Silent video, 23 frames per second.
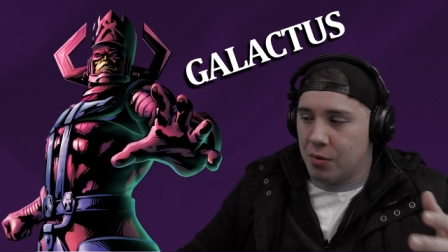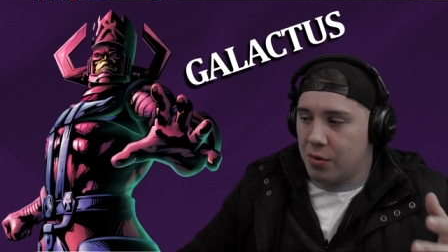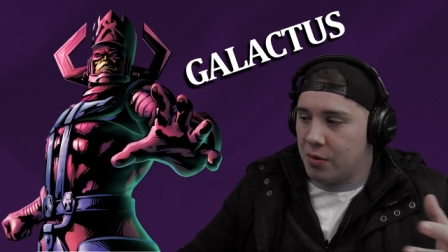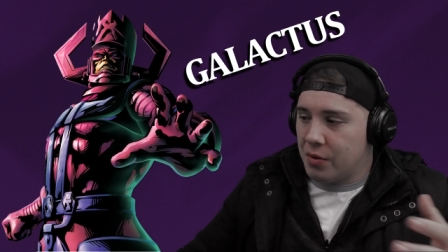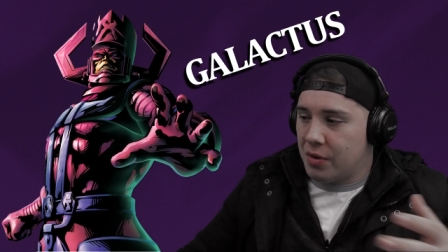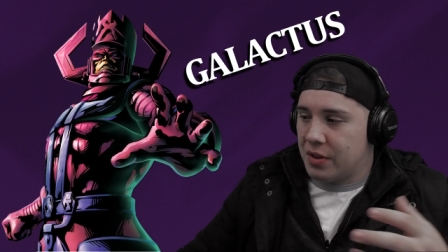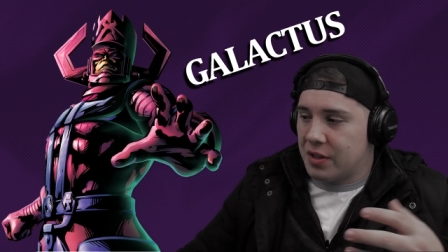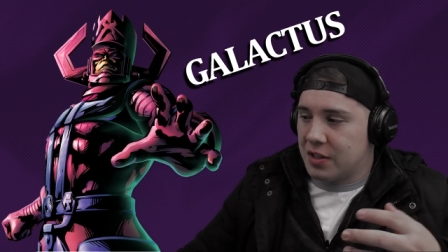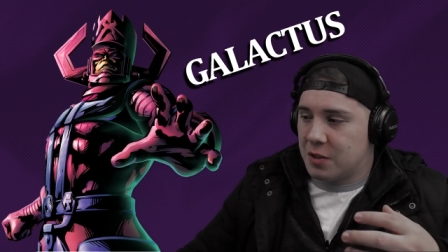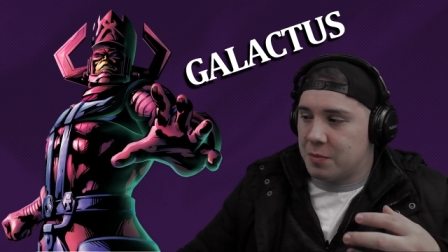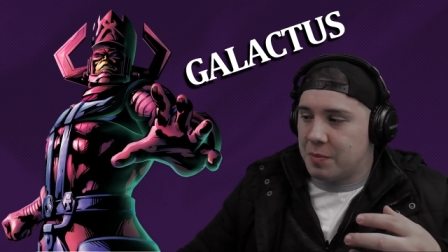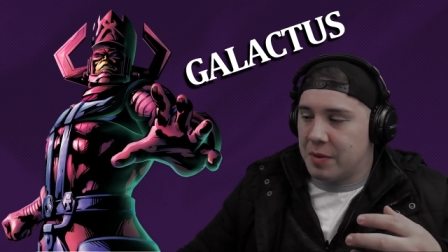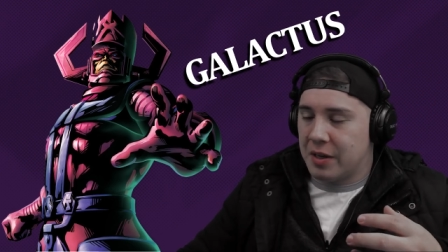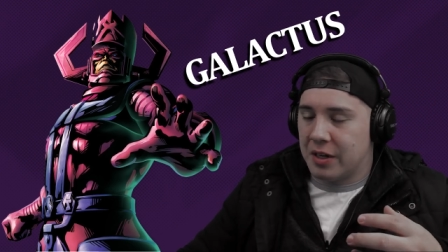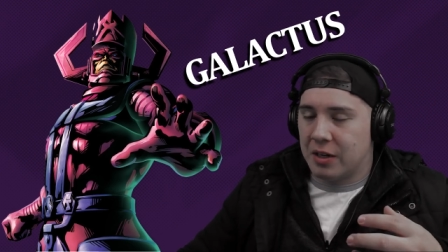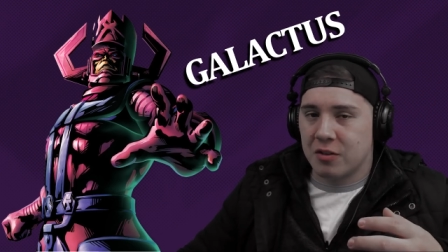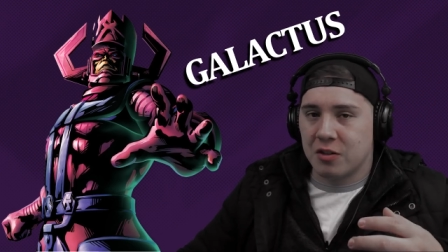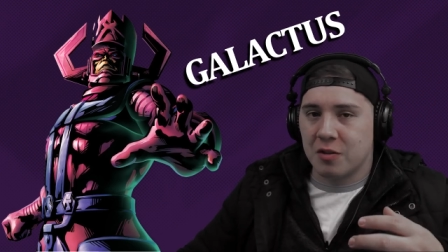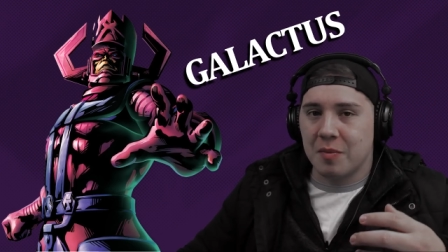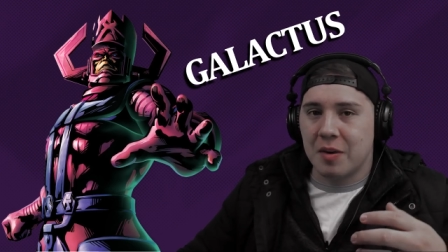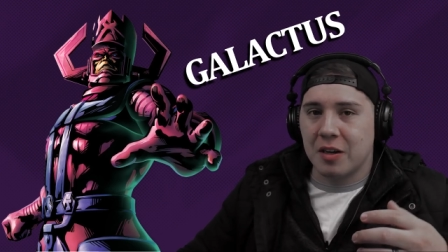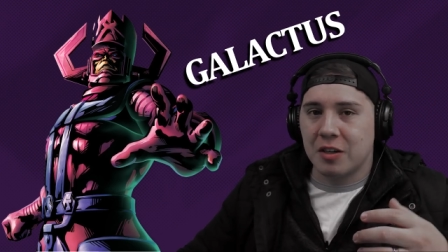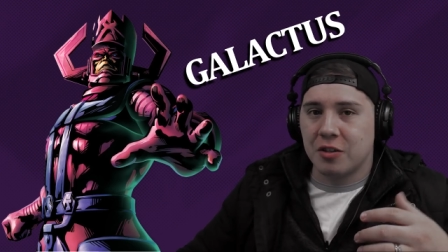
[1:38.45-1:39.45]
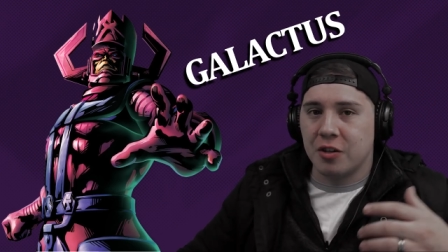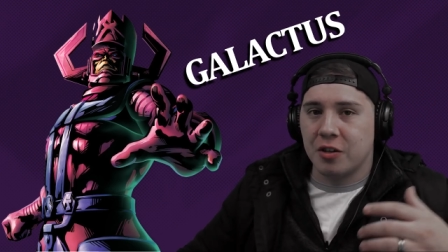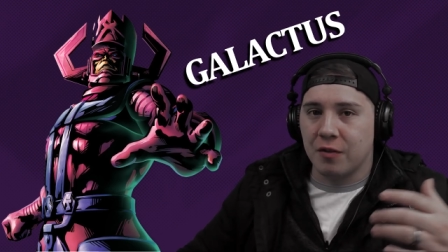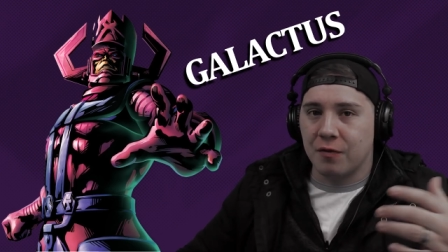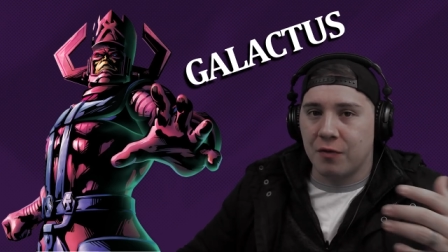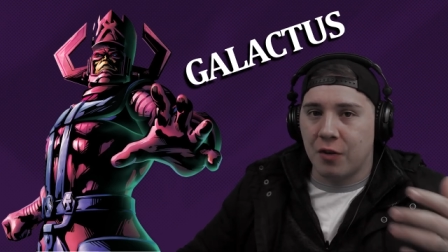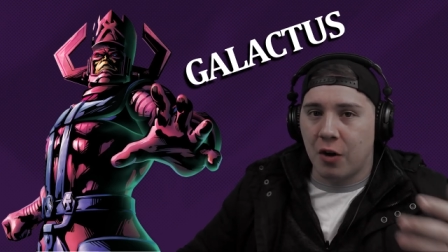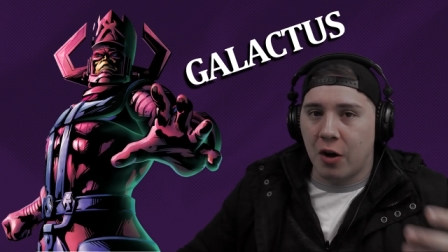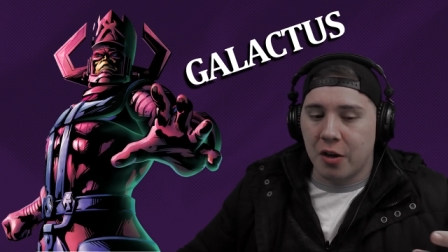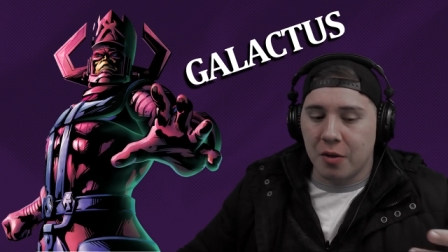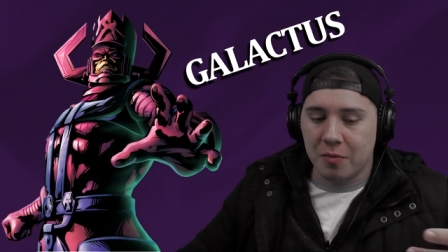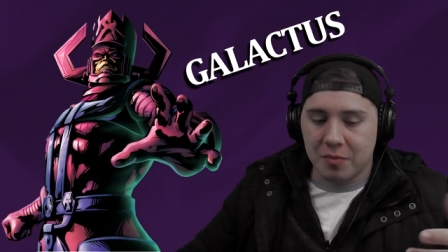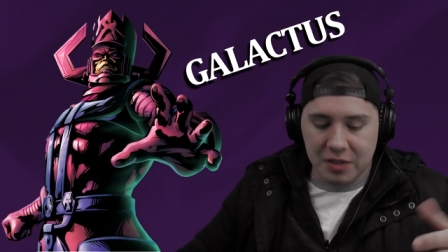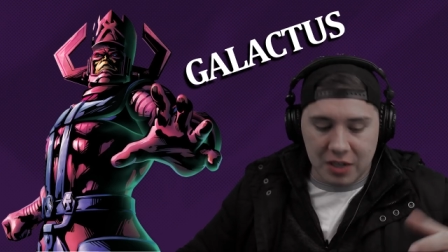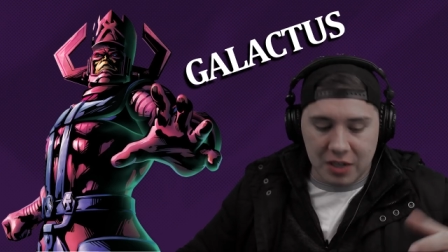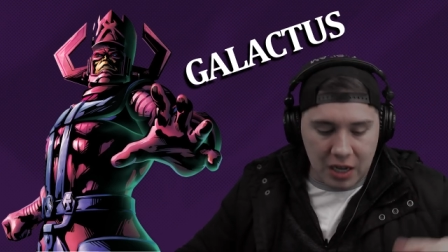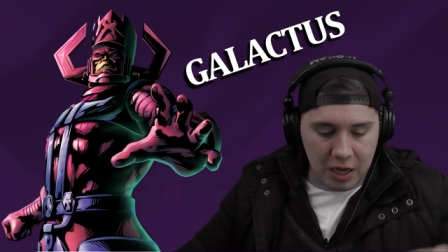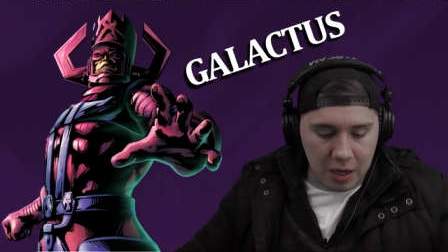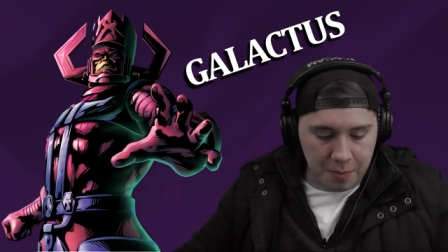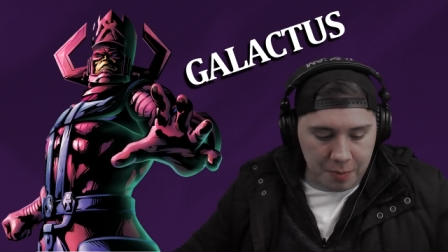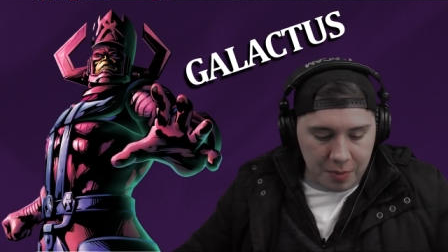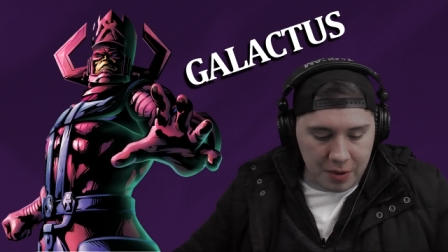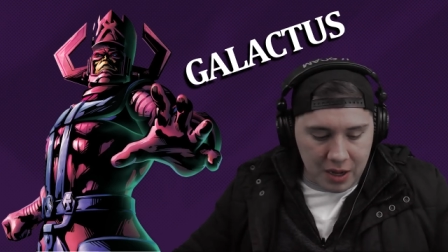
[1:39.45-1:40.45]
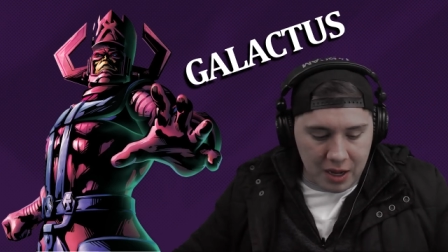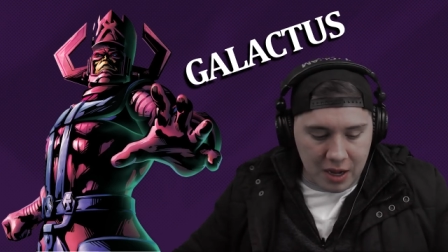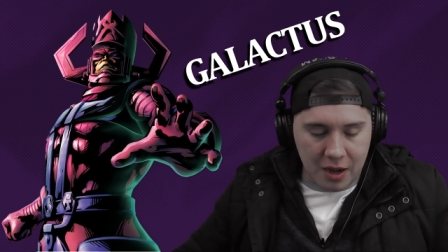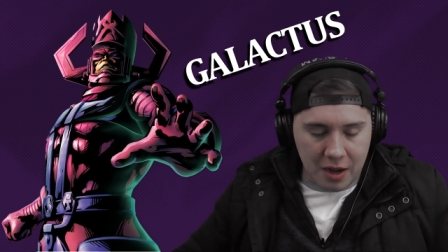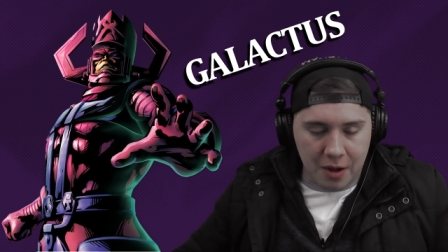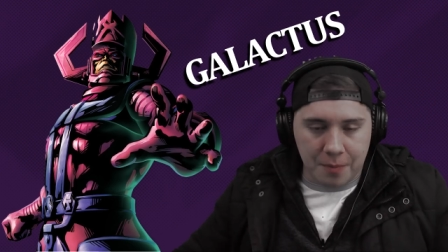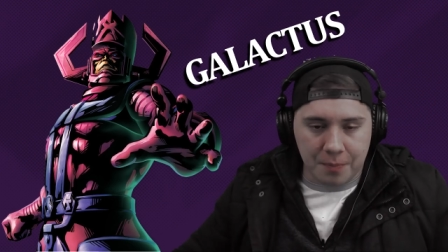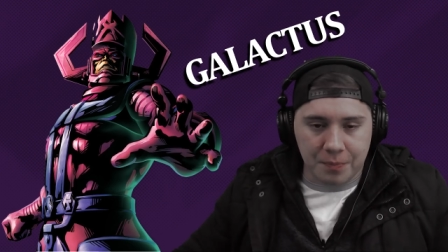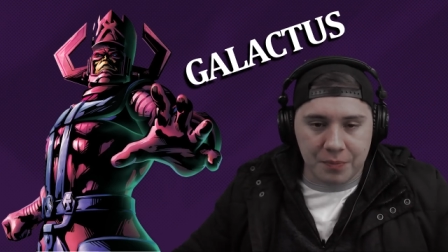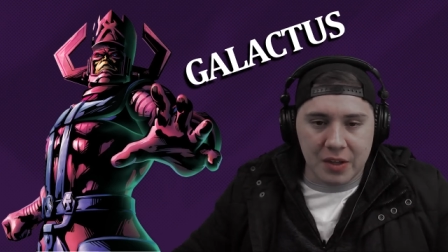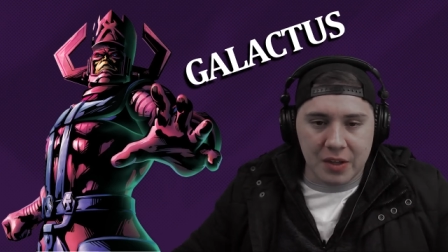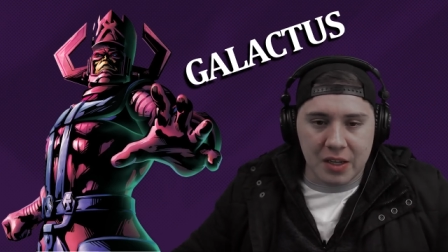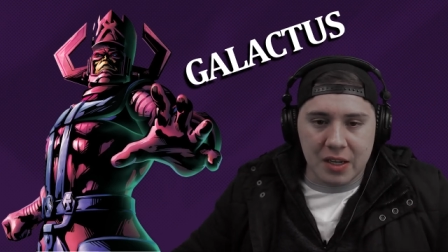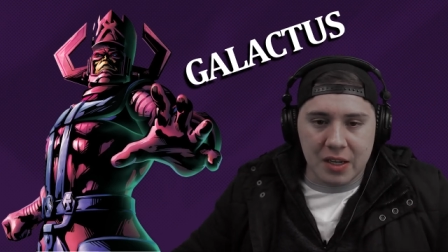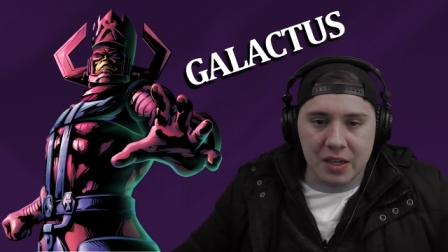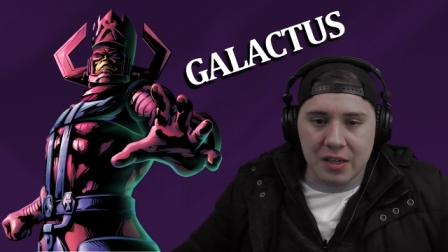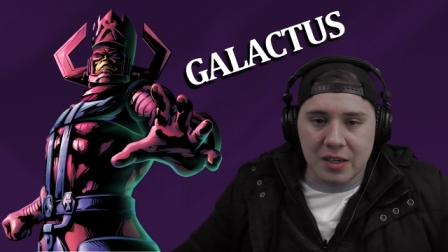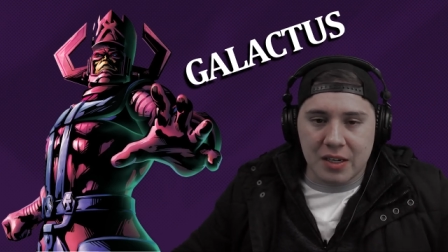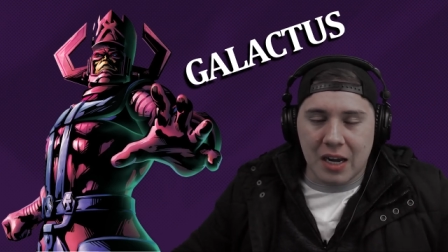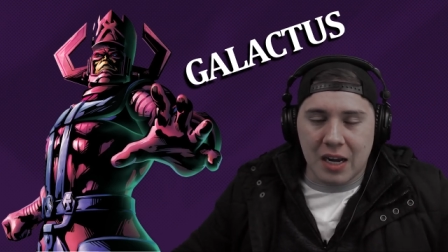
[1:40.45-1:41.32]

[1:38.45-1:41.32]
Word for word: through the speaker so make sure your volume's up um,